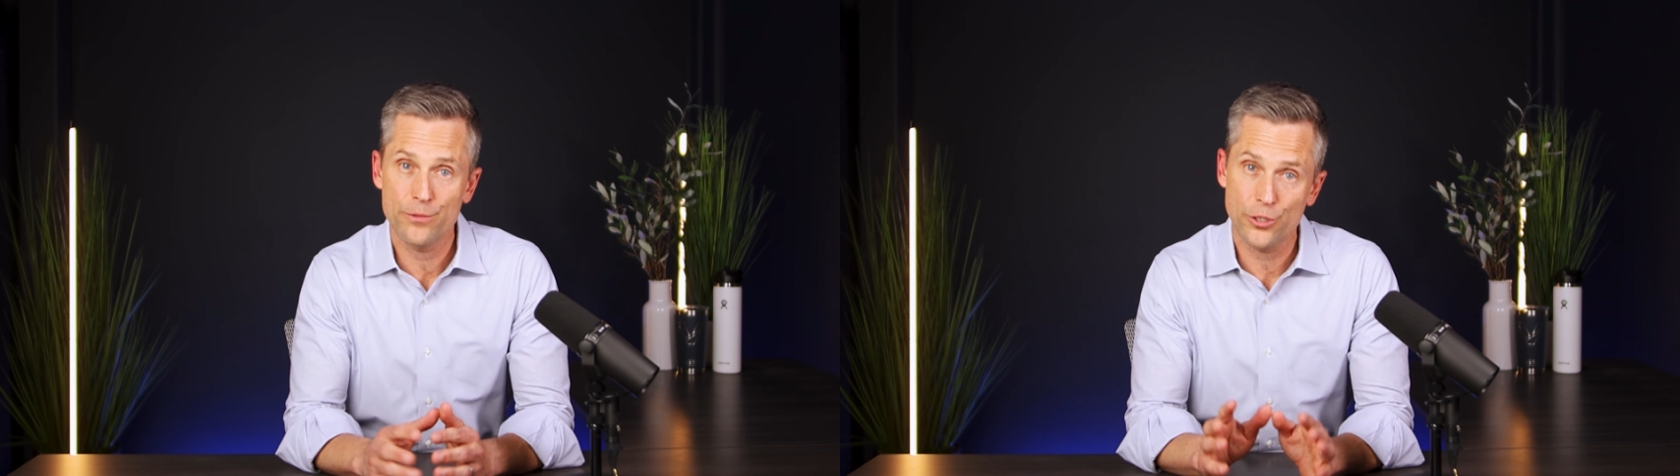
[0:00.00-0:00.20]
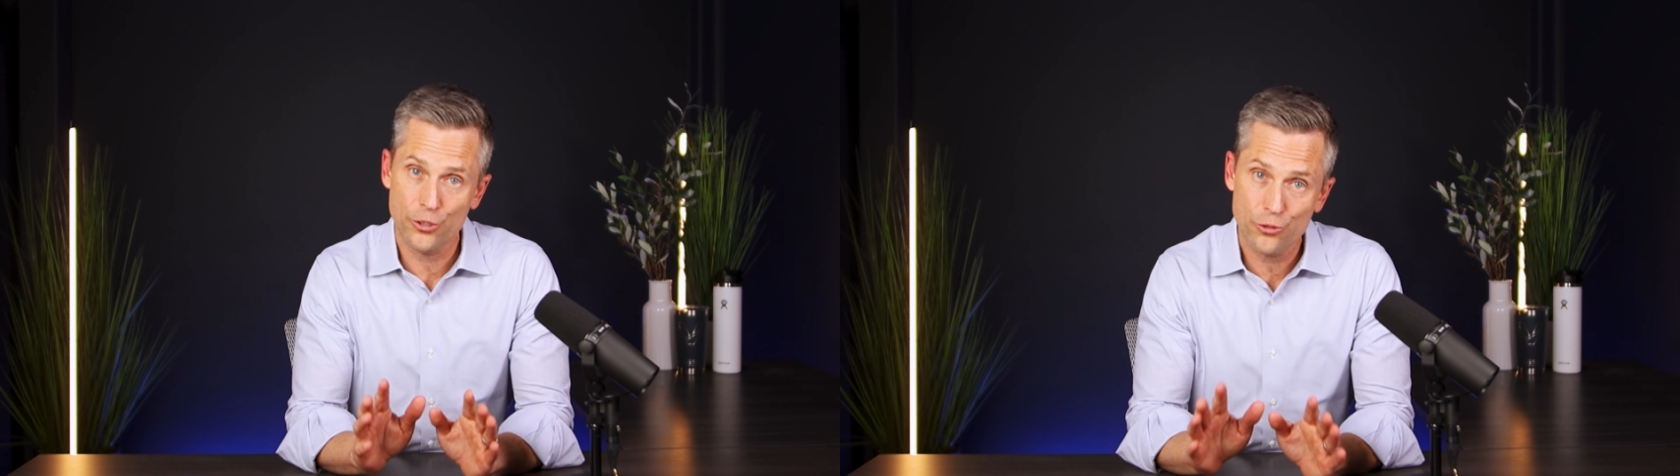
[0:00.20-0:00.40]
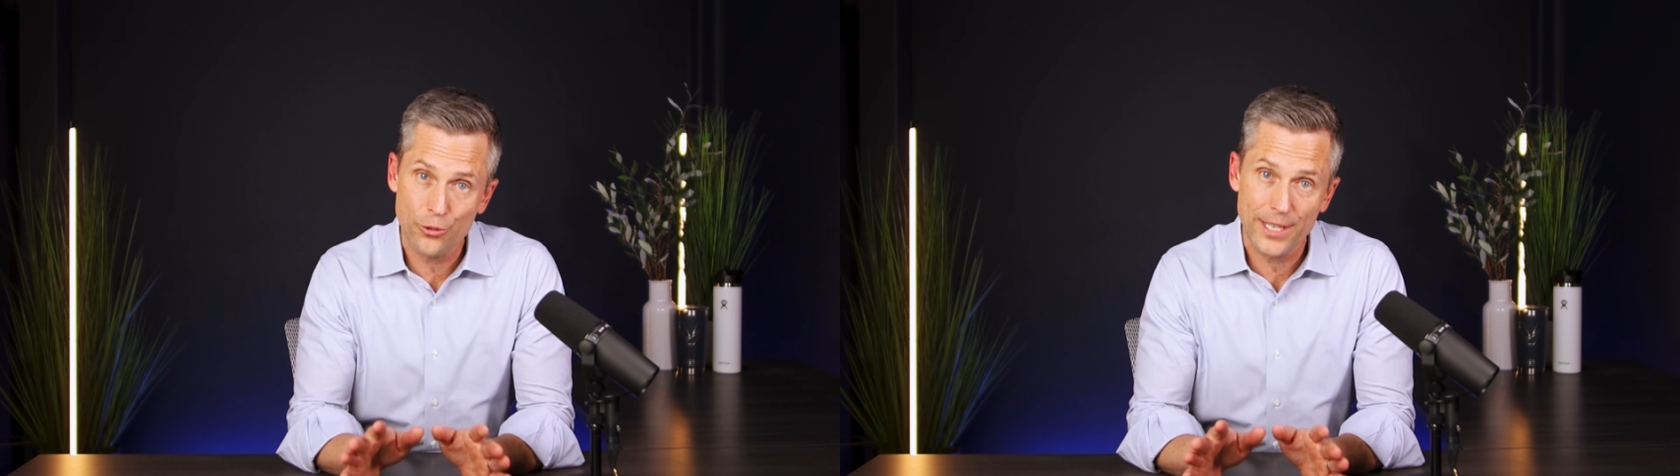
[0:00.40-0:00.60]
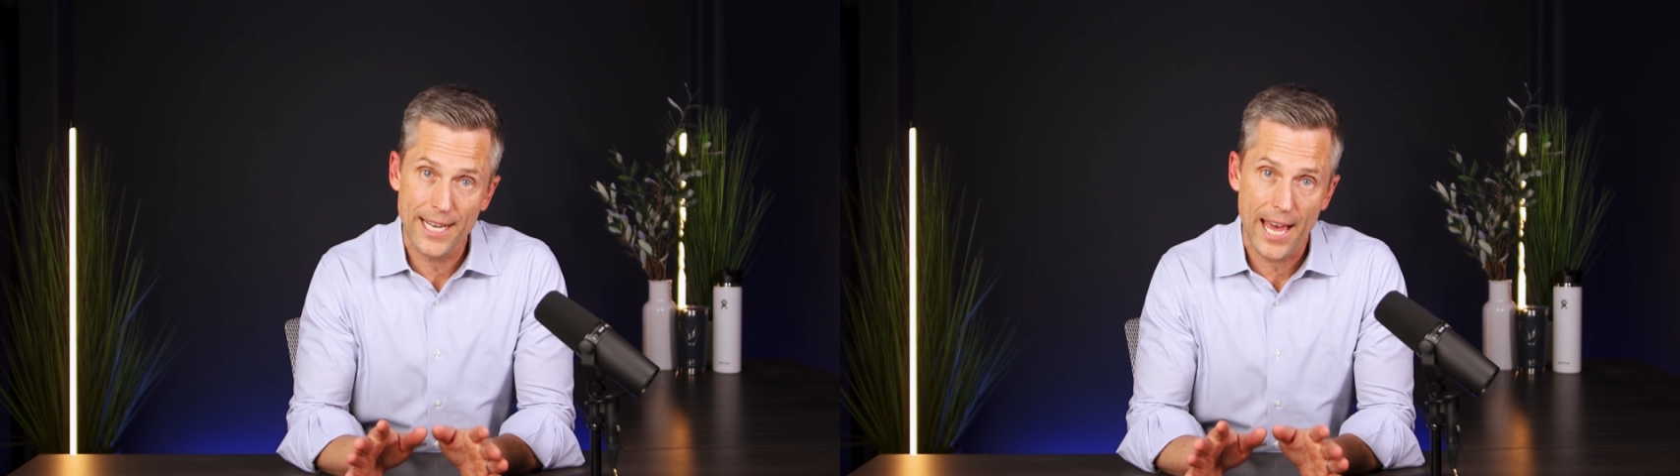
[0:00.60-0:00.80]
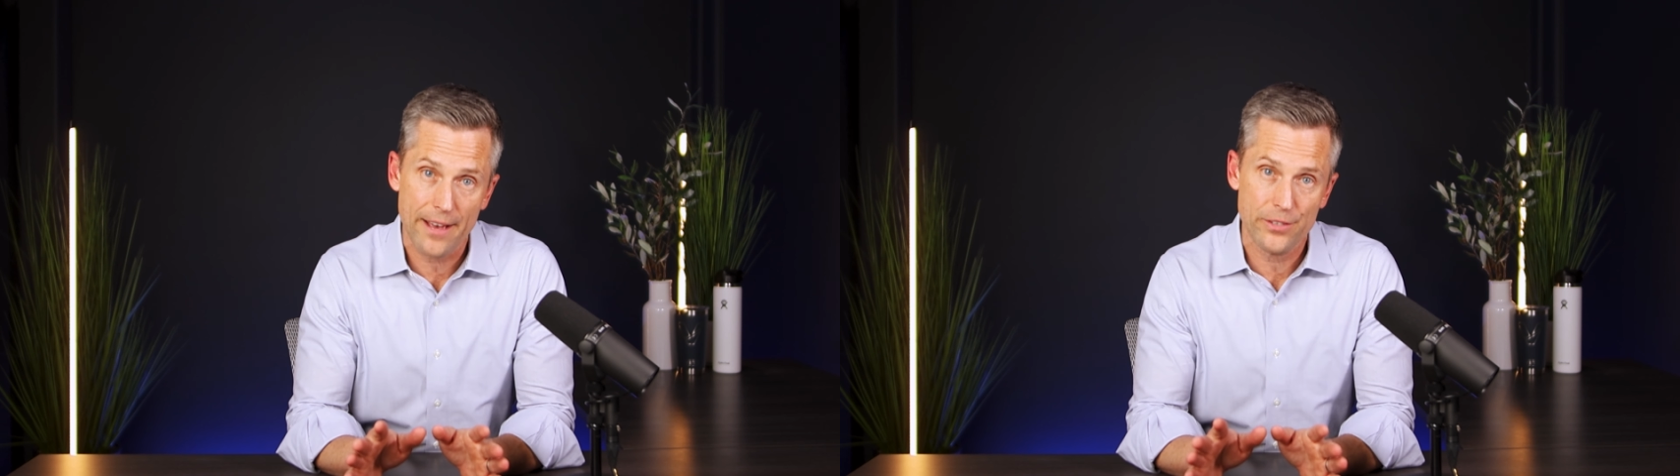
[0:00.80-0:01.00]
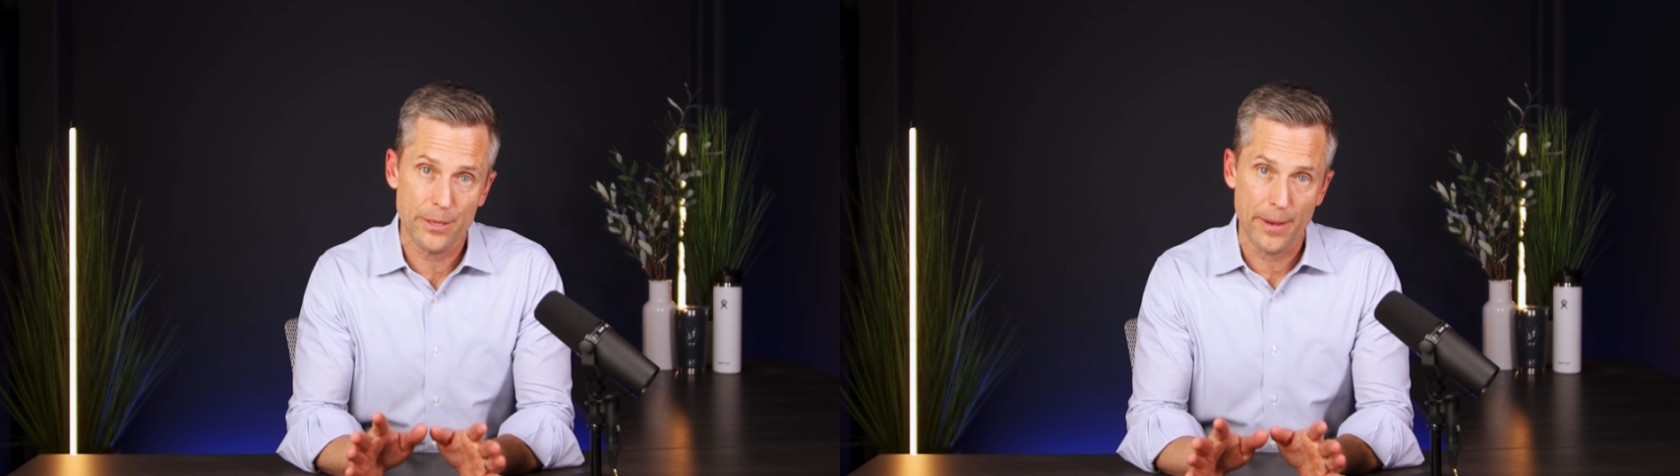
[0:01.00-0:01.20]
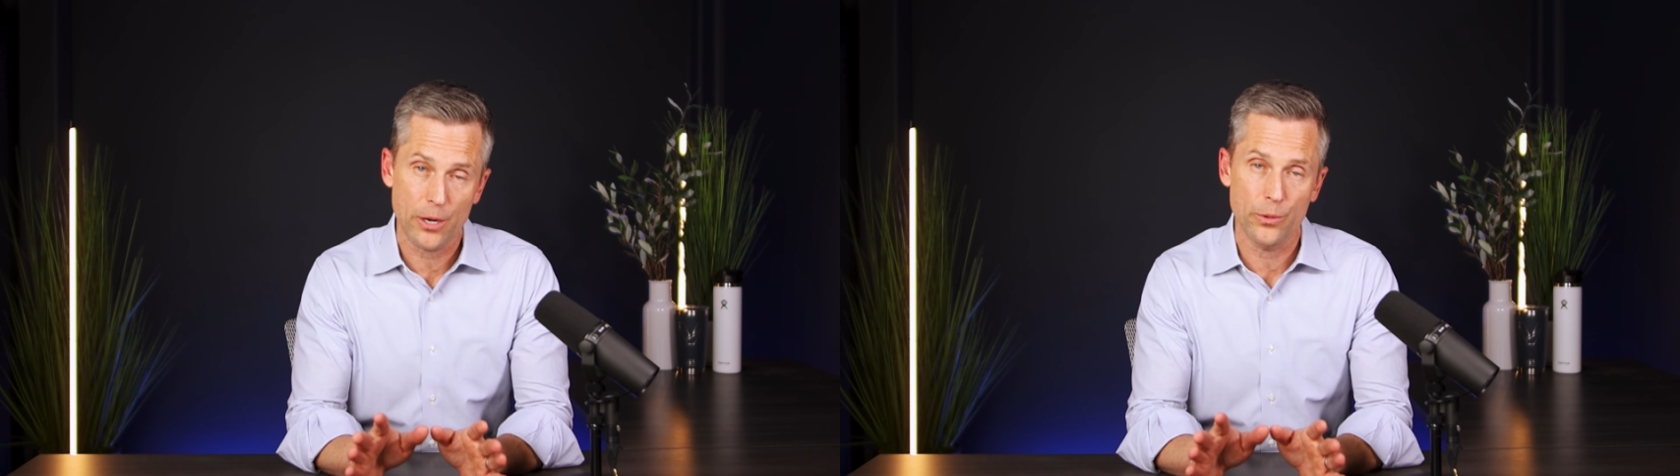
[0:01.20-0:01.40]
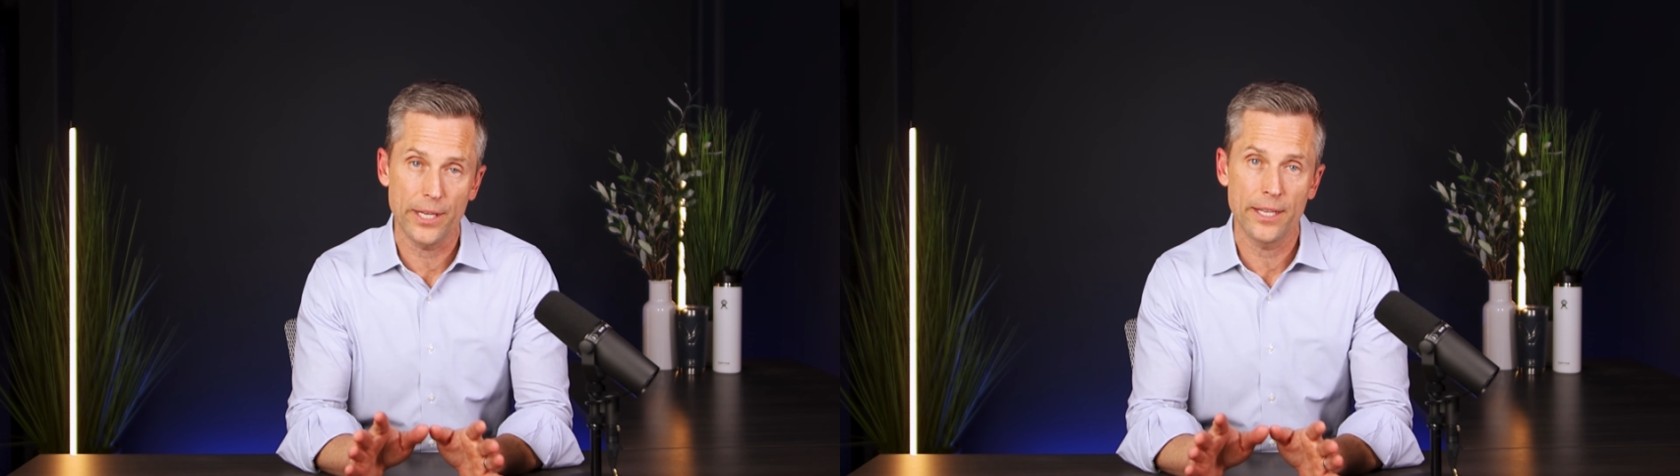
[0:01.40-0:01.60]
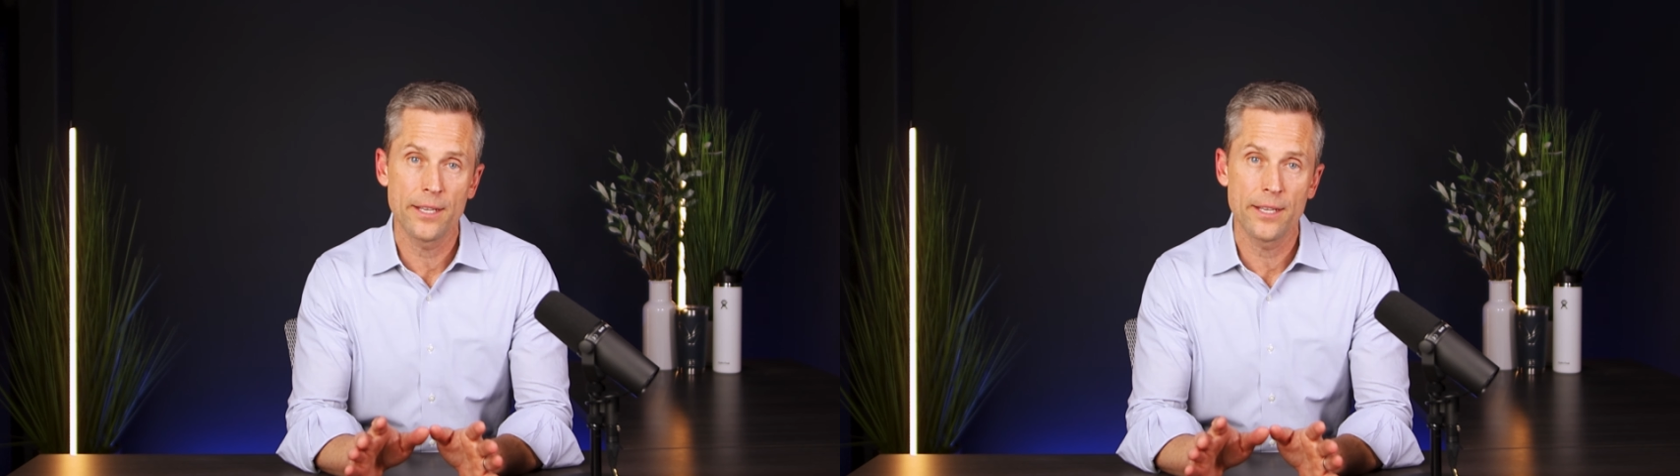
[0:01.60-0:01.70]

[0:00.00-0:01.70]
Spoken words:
So you do need to have some equity.